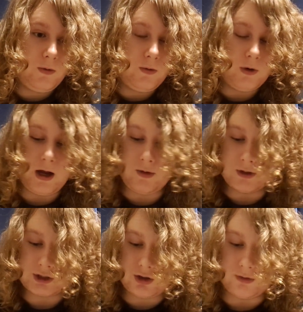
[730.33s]
Anyway,
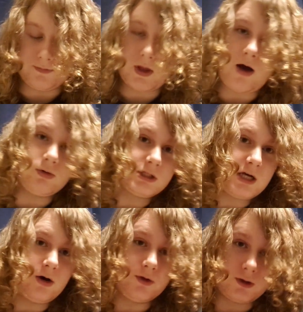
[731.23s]
so I was sat
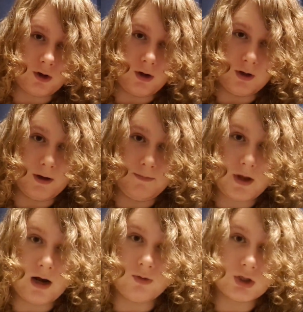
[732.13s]
on the toilet and I
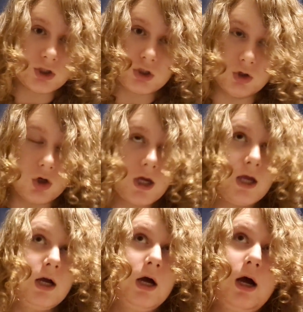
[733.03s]
was just
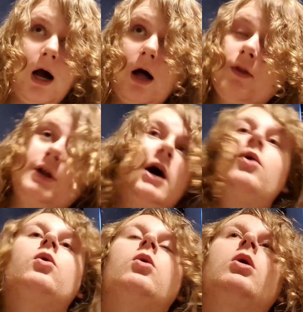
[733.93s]
looking at the
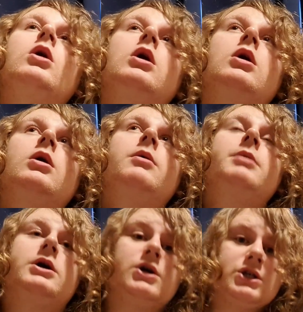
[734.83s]
towel
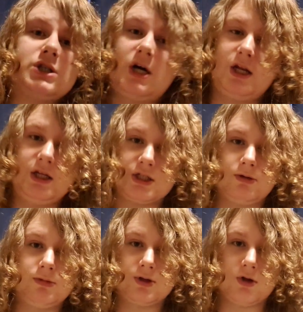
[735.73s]
because I need something
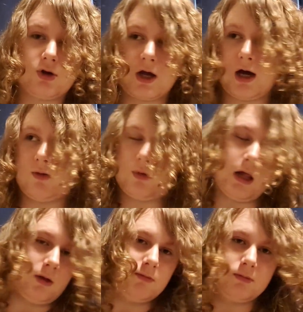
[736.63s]
to look at while
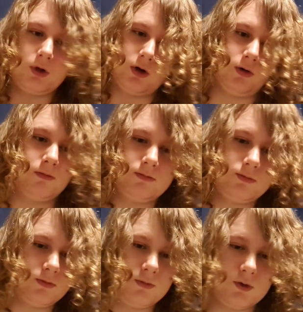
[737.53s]
I'm, you know,
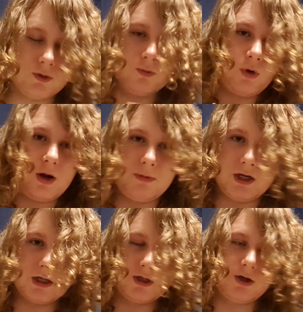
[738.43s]
doing what I'm needing
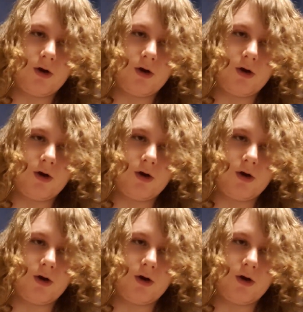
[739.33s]
to do,